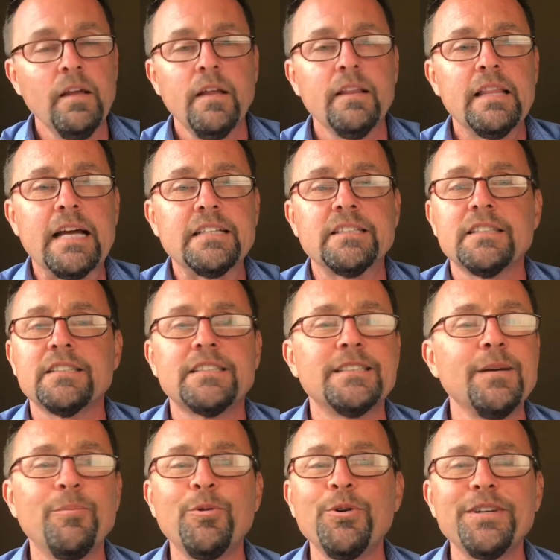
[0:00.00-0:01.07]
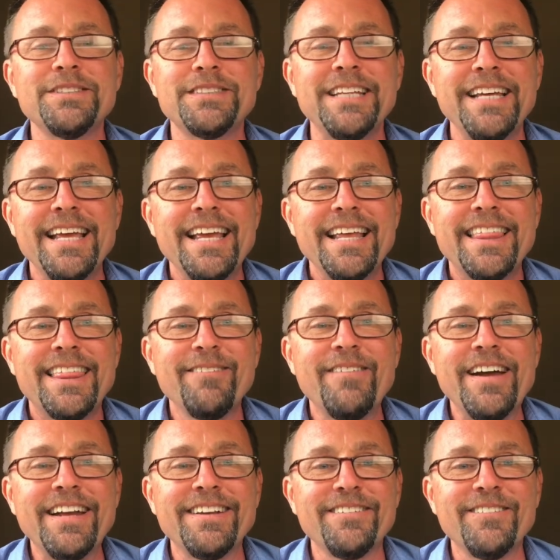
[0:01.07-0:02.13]
that's the simplest
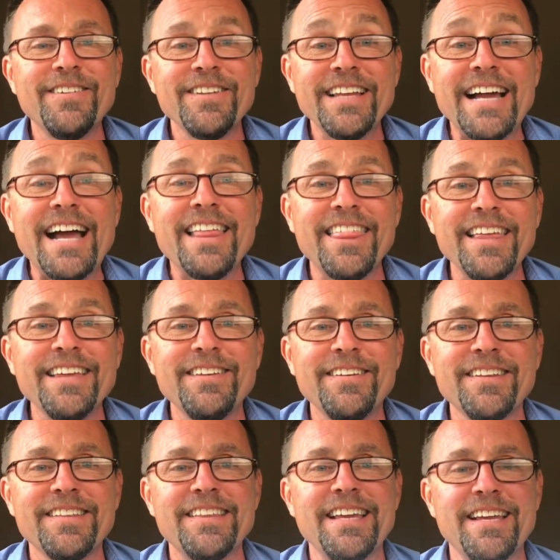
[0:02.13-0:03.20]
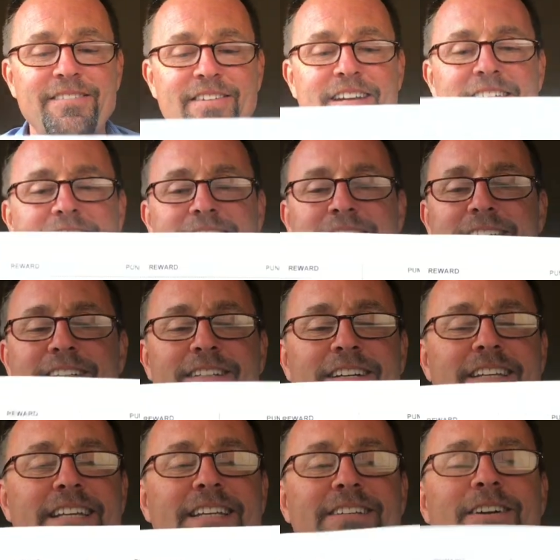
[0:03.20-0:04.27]
way to really, I think you can think of it, is the
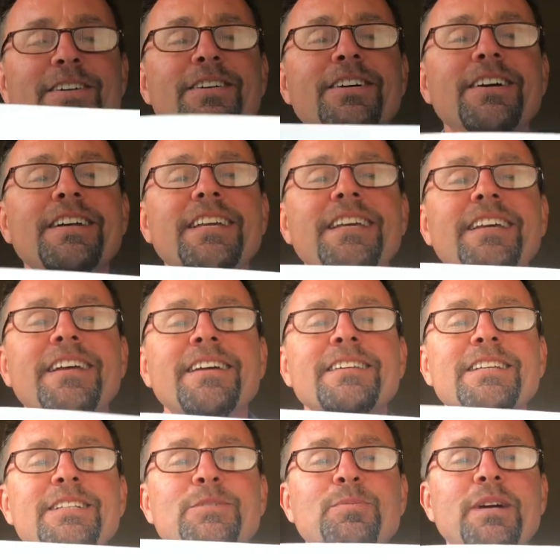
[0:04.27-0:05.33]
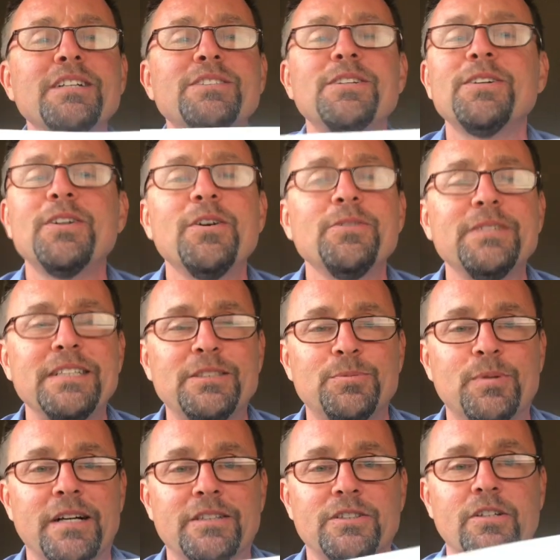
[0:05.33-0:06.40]
cookie, no cookie, leash pressure, no leash
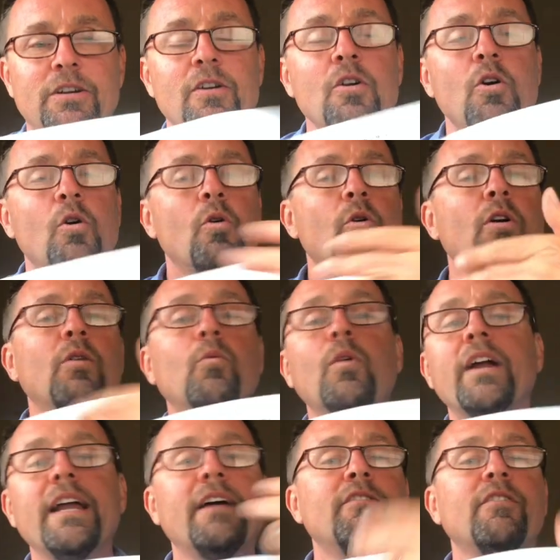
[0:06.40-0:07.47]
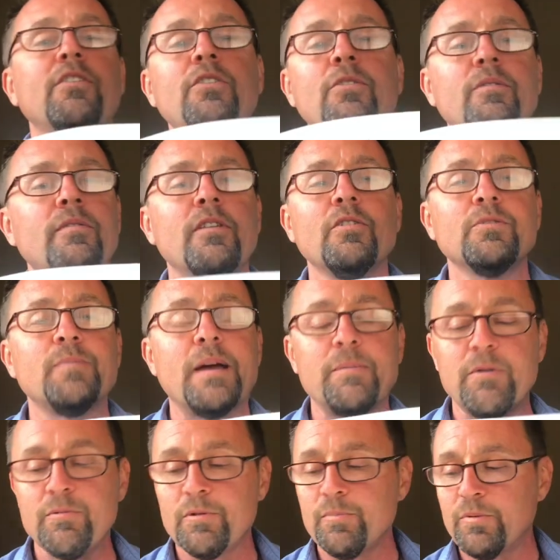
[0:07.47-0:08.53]
pressure, or whatever. Those might
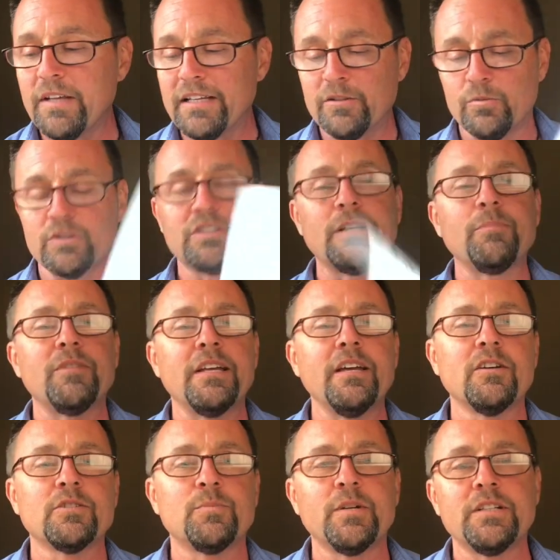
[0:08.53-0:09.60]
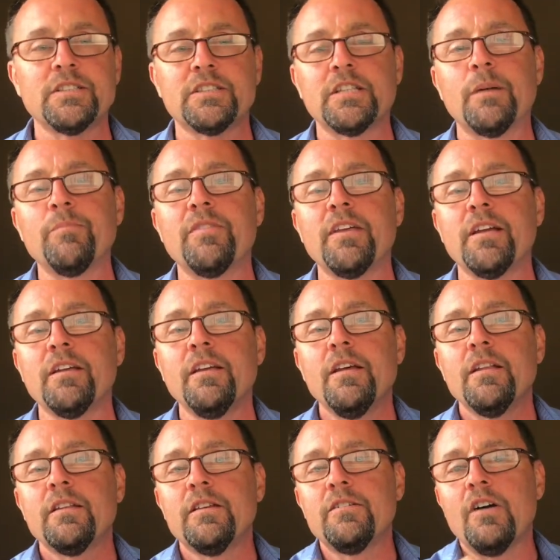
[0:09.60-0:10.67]
be replaced with something else, but it's something
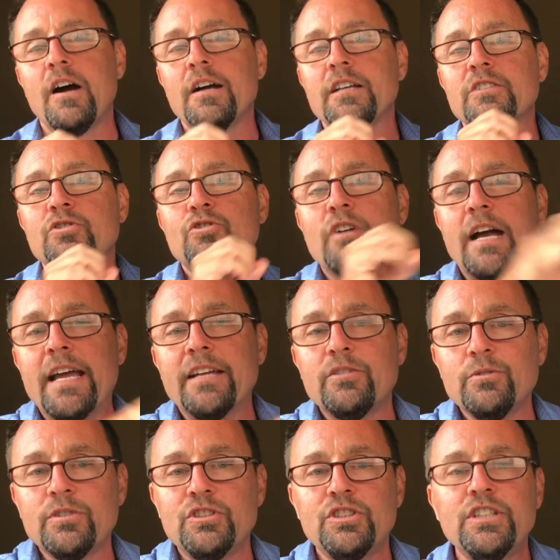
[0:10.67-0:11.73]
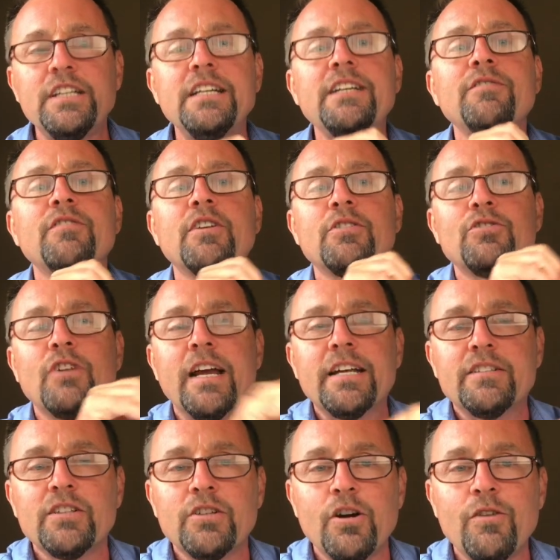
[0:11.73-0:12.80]
the dog is trying to achieve. They're trying
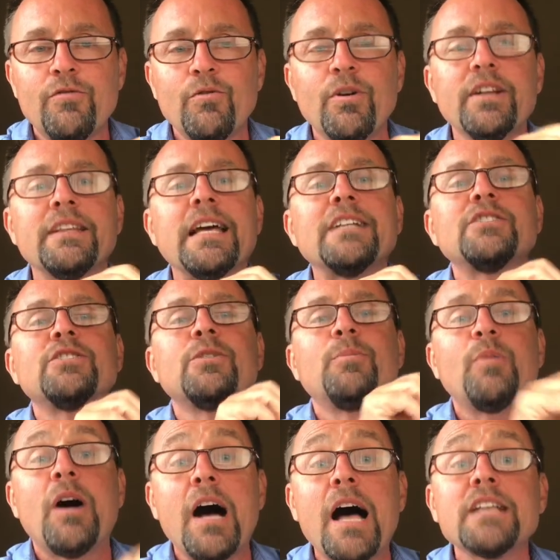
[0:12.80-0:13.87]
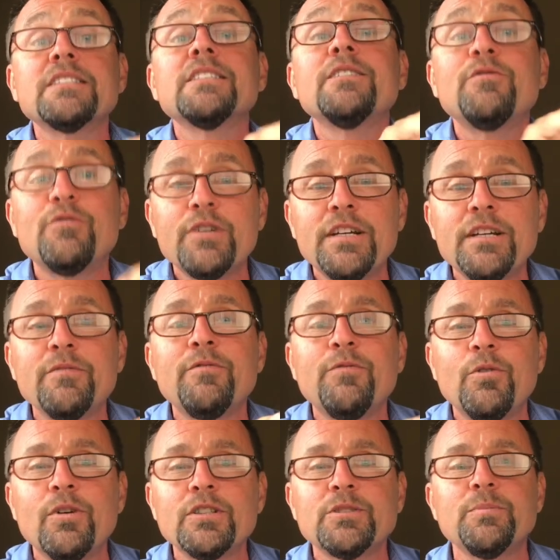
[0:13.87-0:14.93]
to go for it. That's your positive
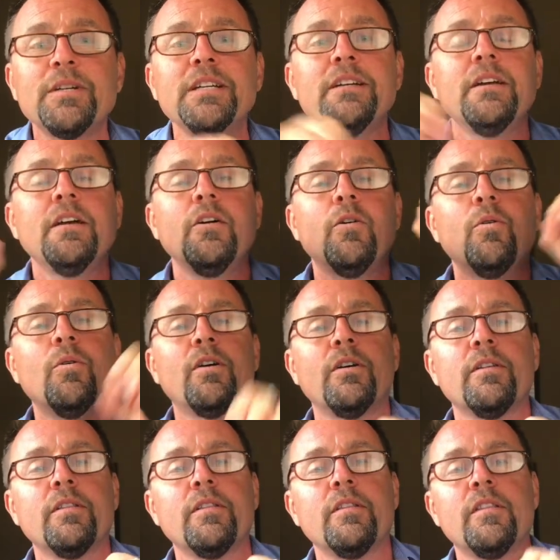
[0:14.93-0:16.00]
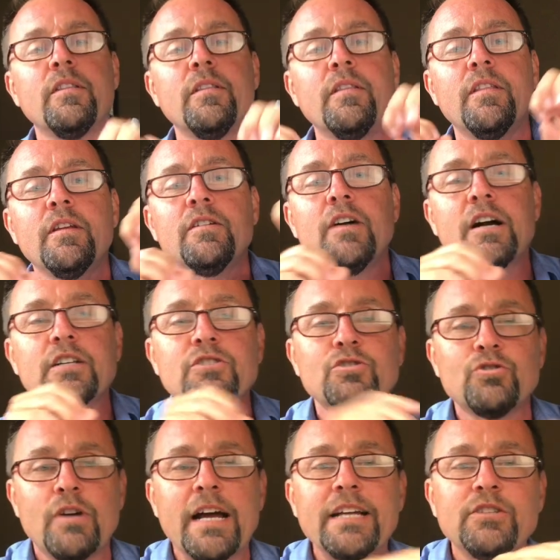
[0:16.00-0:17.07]
reinforcement, or the dog is
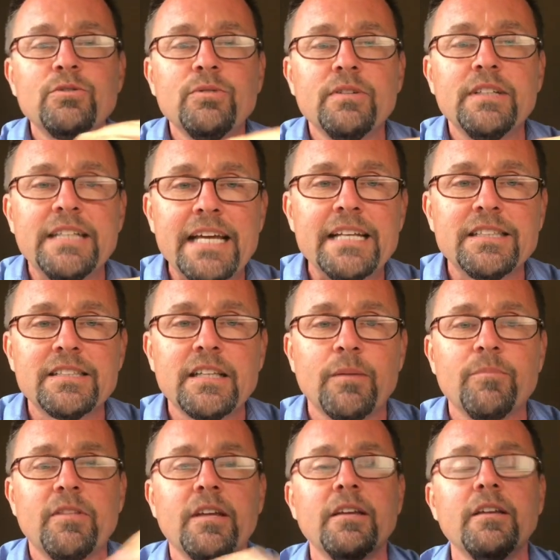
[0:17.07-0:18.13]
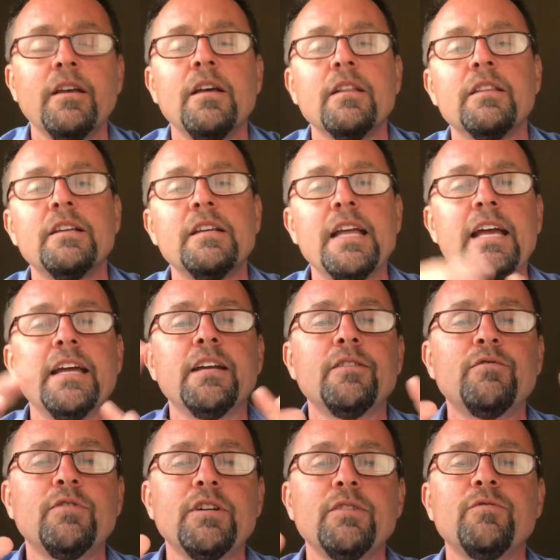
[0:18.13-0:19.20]
trying to get something. The
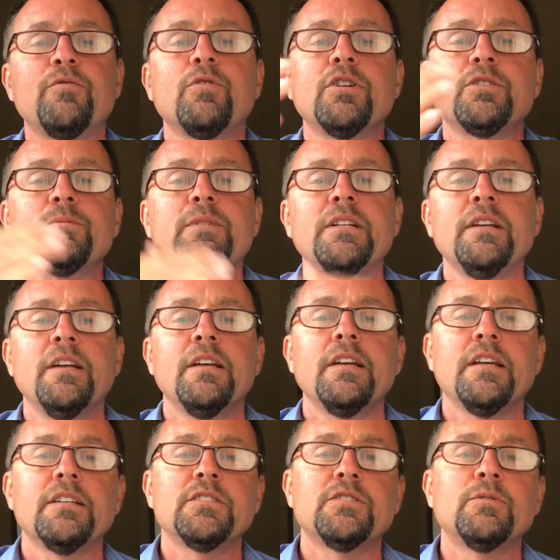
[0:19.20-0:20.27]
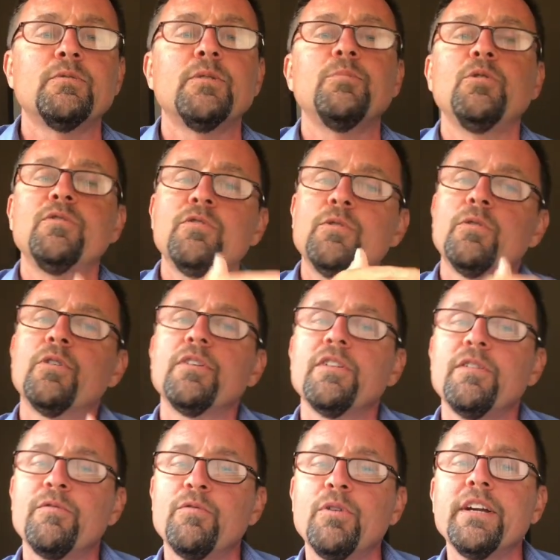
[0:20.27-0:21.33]
negative reinforcement is the removal or the
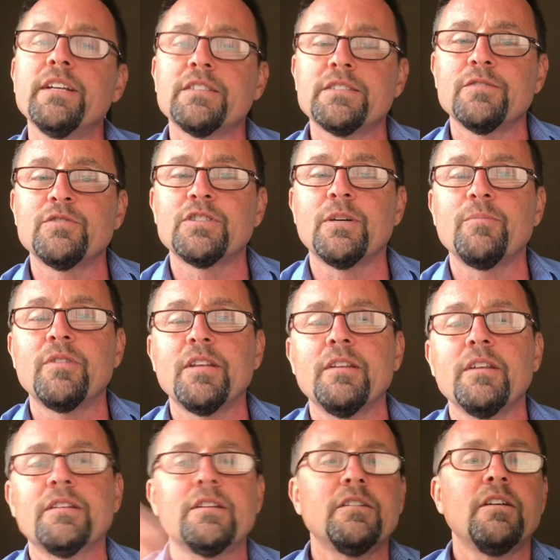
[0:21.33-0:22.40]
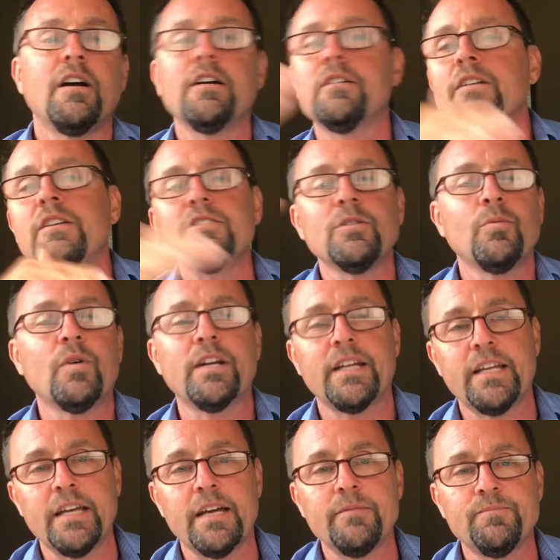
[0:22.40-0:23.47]
avoidance of something that the dog doesn't want
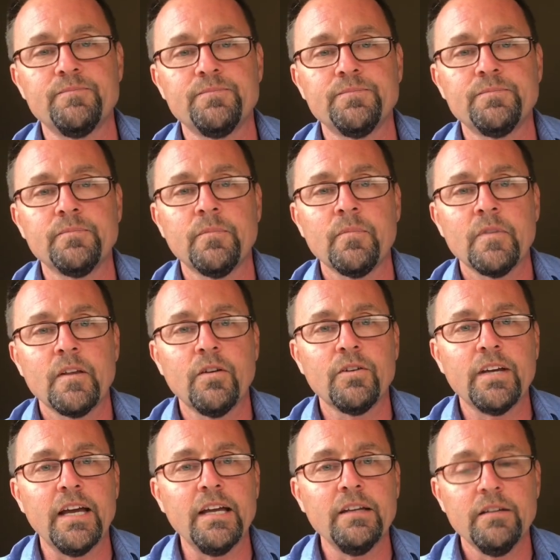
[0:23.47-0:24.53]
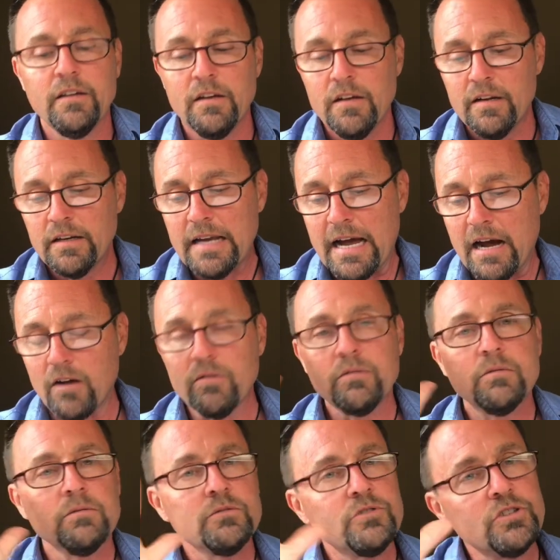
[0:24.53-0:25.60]
to get. Okay? Now,
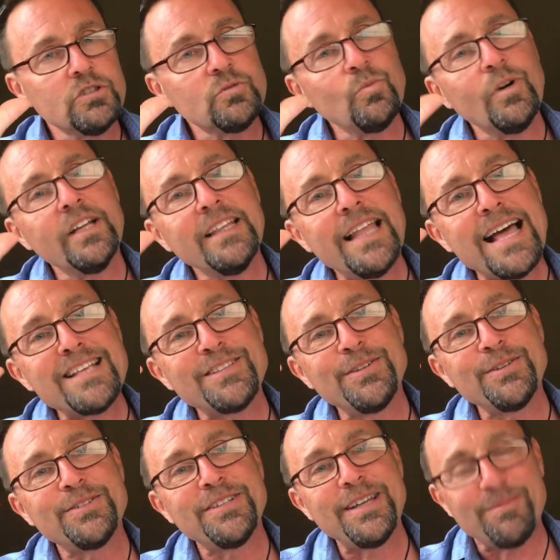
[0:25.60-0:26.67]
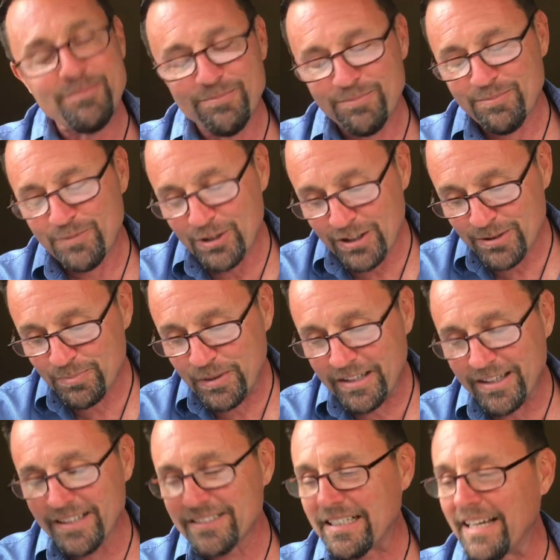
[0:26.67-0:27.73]
just one last little tip. Just
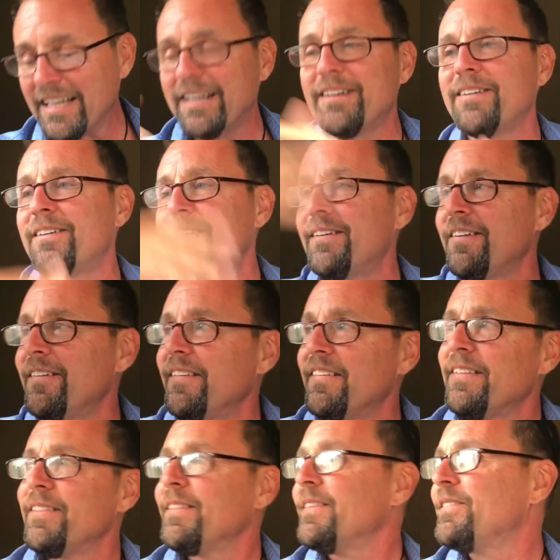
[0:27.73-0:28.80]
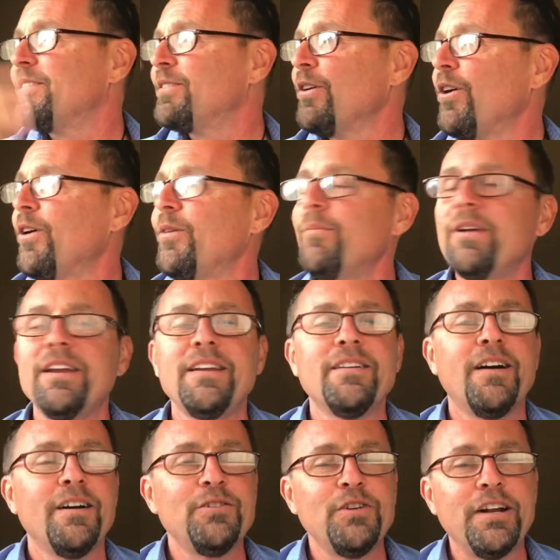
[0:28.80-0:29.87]
because I hear so many
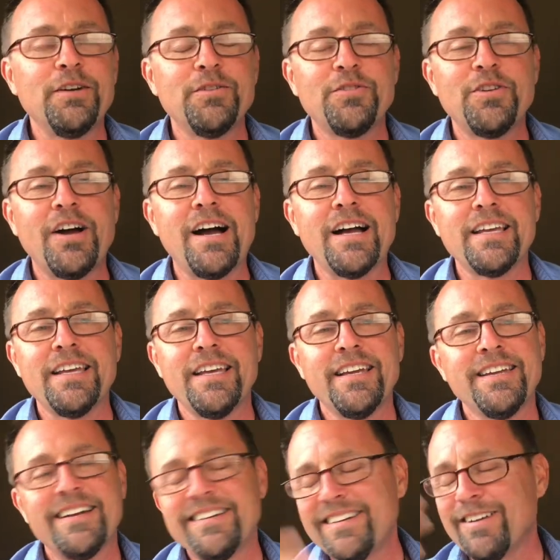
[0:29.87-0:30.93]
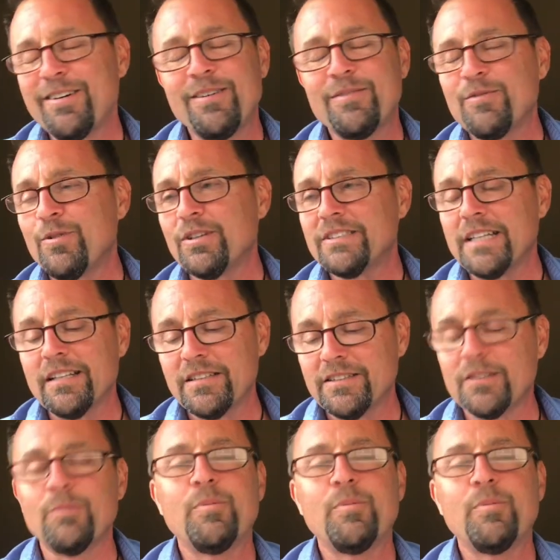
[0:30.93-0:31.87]
dog trainers talking, and of course I listen to